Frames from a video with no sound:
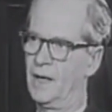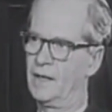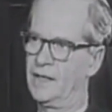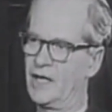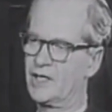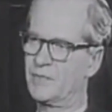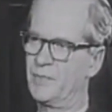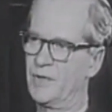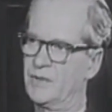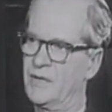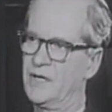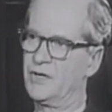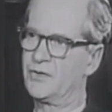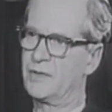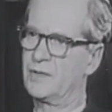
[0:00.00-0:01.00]
an
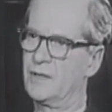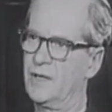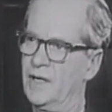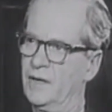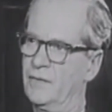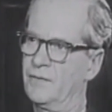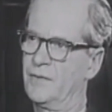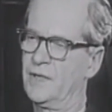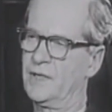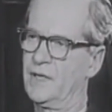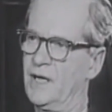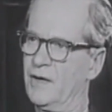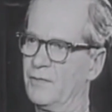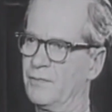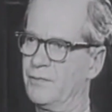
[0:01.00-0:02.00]
exploration of
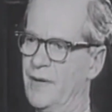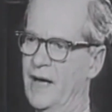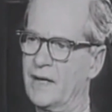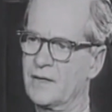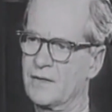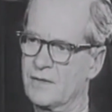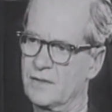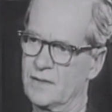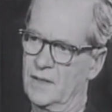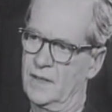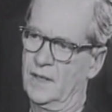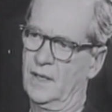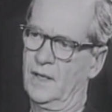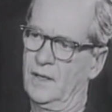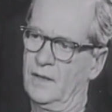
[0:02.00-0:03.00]
the effects
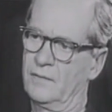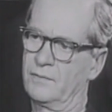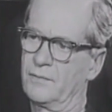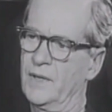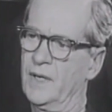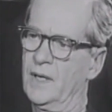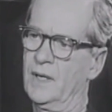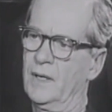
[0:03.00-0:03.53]
of